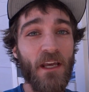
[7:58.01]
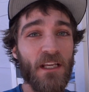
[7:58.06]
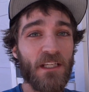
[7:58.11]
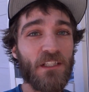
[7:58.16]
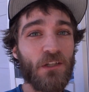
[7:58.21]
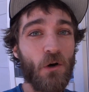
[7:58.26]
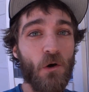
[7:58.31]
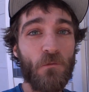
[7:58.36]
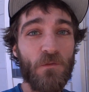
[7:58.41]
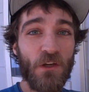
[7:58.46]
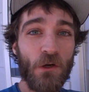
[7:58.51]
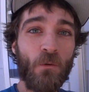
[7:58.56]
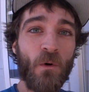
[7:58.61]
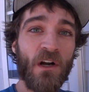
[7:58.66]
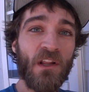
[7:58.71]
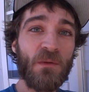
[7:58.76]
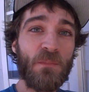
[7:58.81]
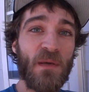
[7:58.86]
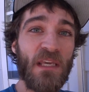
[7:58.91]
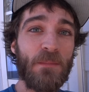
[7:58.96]
So if you're
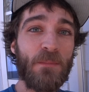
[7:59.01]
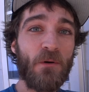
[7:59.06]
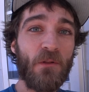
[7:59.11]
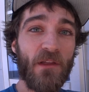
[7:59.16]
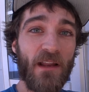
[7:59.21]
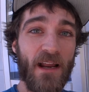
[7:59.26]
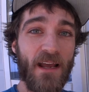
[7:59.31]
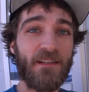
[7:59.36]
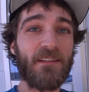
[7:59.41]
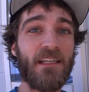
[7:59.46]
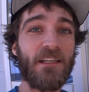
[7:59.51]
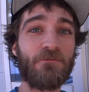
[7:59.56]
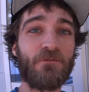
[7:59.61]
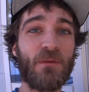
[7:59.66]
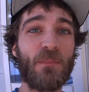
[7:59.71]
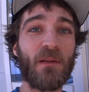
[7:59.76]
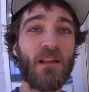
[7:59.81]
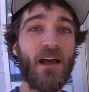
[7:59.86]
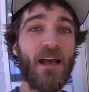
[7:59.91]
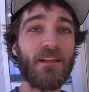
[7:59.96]
one of the people that I did
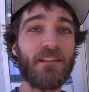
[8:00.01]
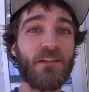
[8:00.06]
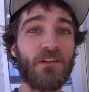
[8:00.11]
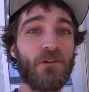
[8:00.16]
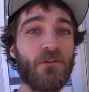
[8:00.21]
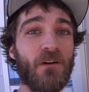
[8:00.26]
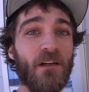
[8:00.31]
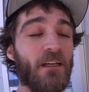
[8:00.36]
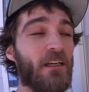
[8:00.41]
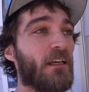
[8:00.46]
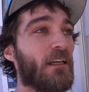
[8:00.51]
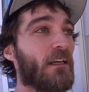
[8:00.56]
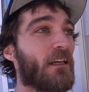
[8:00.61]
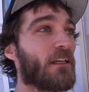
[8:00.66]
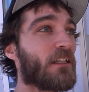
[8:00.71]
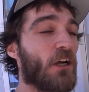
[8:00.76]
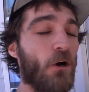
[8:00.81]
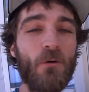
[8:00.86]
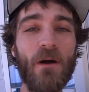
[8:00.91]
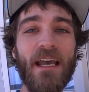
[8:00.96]
reply to,
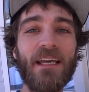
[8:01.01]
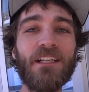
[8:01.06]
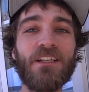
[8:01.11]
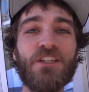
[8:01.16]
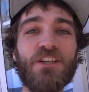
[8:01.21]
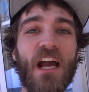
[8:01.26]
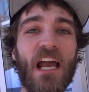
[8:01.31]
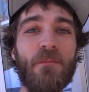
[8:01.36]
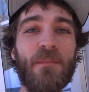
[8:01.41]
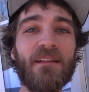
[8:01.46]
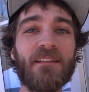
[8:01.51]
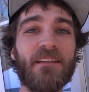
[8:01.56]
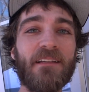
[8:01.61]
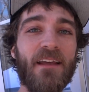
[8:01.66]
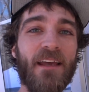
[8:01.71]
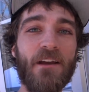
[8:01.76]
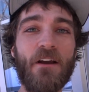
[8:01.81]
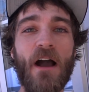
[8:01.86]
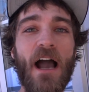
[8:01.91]
go ahead and chime in today.